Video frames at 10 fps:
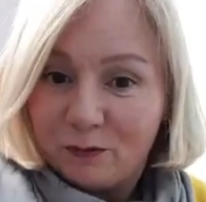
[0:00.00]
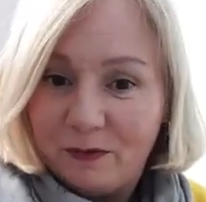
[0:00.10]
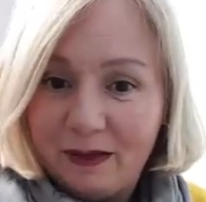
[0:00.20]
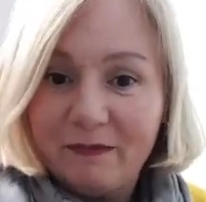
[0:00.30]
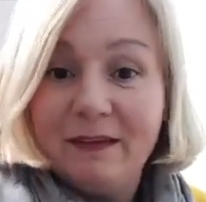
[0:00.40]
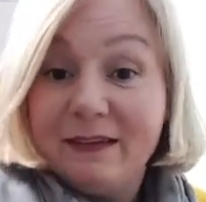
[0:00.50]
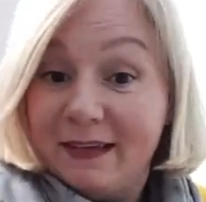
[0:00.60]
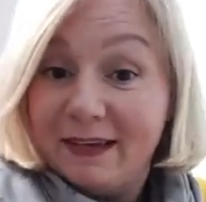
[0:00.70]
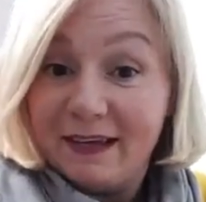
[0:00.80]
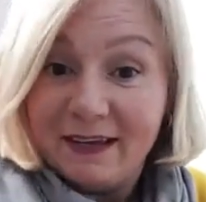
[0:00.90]
one of those. Oh,
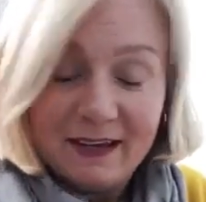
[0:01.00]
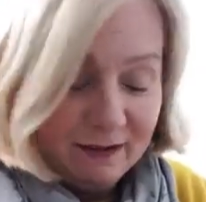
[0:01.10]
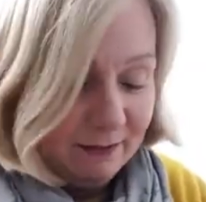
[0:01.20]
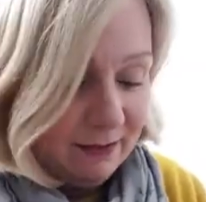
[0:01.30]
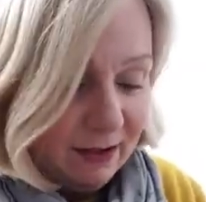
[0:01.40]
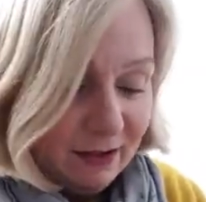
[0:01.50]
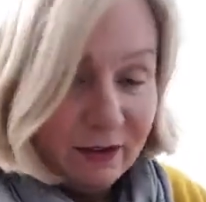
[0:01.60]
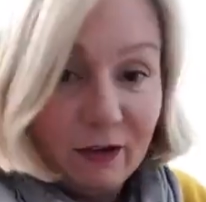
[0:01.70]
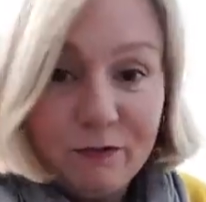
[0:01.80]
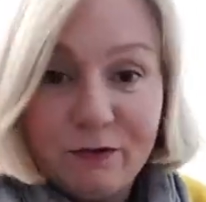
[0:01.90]
yeah.
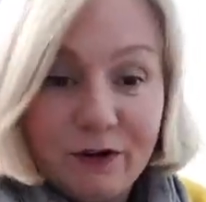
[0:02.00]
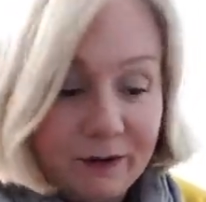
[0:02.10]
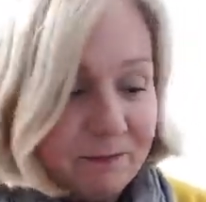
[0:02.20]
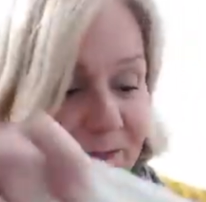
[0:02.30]
Go for it.